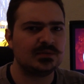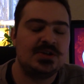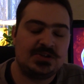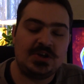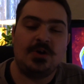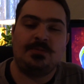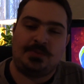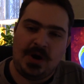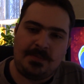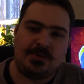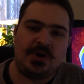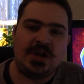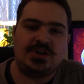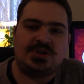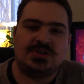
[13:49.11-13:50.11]
So
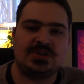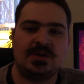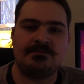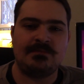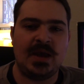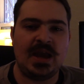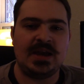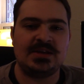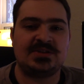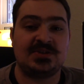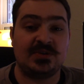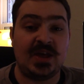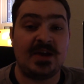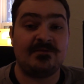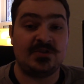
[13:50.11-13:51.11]
preparations are made so
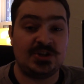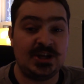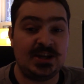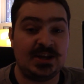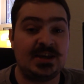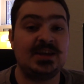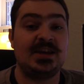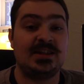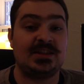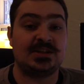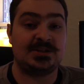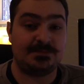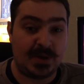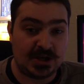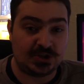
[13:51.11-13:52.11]
that Vegeta can get the
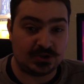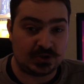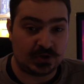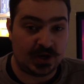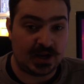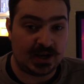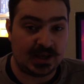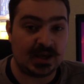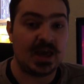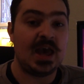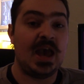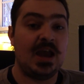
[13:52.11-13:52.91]
special training